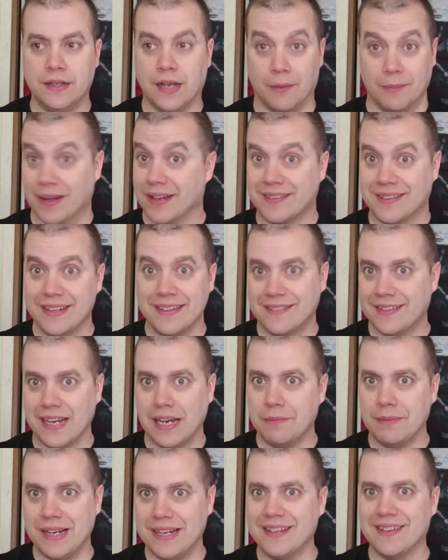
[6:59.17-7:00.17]
I'm not saying
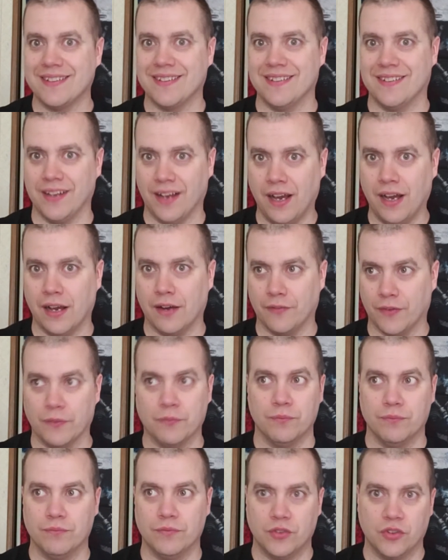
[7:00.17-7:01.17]
Sandman isn't tough.
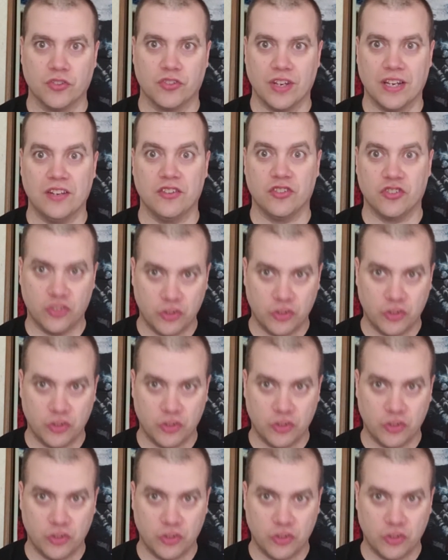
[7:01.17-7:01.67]
I'm just saying he's